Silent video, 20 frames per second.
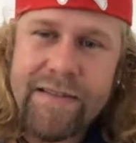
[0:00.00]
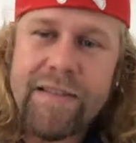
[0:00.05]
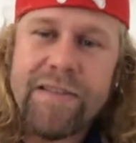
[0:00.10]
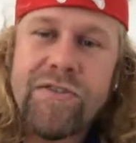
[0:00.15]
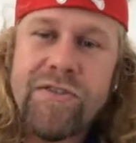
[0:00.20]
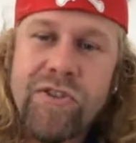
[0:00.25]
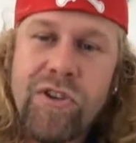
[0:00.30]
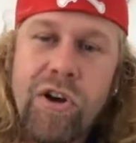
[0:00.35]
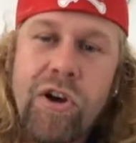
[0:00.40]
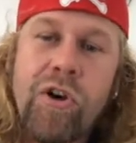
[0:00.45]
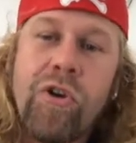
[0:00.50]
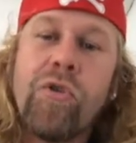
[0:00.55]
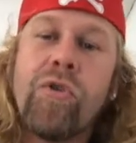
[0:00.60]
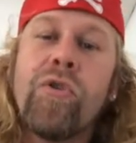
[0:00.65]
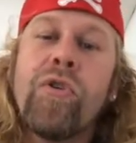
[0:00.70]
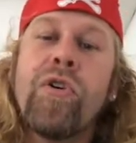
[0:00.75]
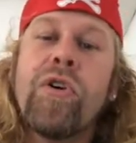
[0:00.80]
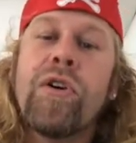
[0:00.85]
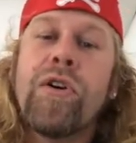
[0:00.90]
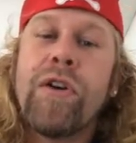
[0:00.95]
So
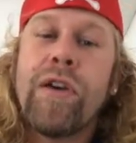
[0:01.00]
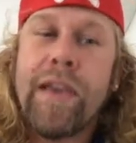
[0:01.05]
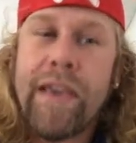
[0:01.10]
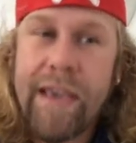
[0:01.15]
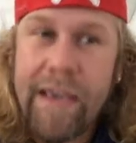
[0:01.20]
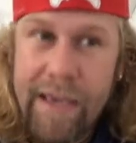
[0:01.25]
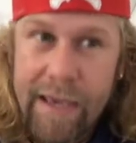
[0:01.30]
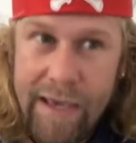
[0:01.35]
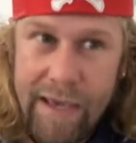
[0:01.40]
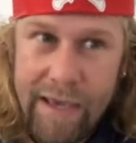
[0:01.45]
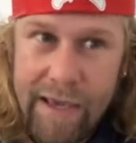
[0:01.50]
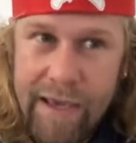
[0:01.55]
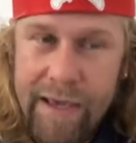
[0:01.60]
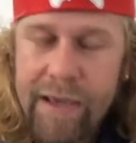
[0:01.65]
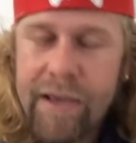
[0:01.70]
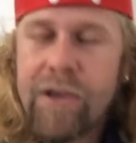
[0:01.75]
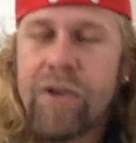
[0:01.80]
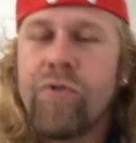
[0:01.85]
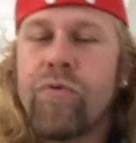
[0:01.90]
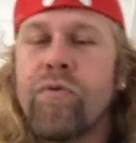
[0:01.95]
E
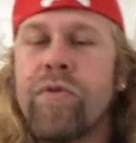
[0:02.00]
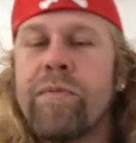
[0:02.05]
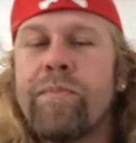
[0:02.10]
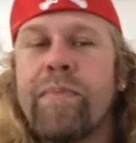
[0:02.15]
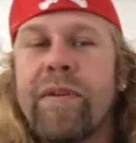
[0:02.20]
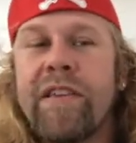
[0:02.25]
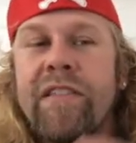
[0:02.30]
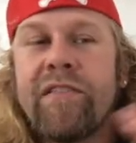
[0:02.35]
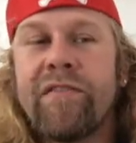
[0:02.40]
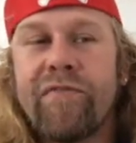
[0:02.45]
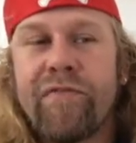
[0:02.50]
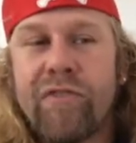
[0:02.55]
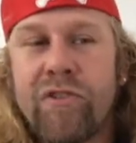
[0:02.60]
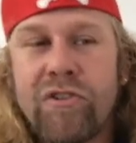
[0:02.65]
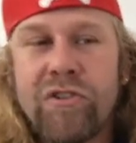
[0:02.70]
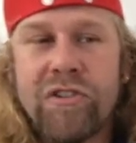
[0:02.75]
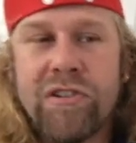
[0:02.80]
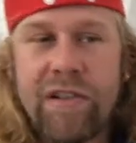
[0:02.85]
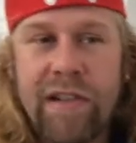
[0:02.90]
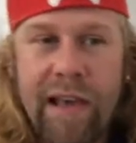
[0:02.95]
would be the
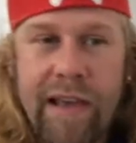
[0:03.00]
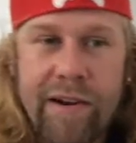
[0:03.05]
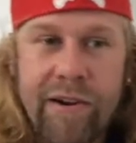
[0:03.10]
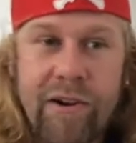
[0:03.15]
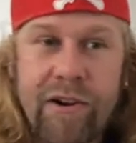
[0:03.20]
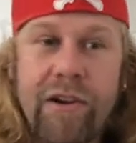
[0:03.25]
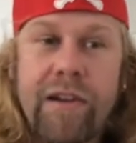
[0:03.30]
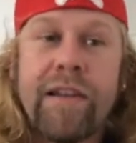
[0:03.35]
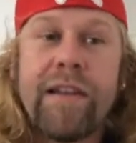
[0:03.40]
first letter.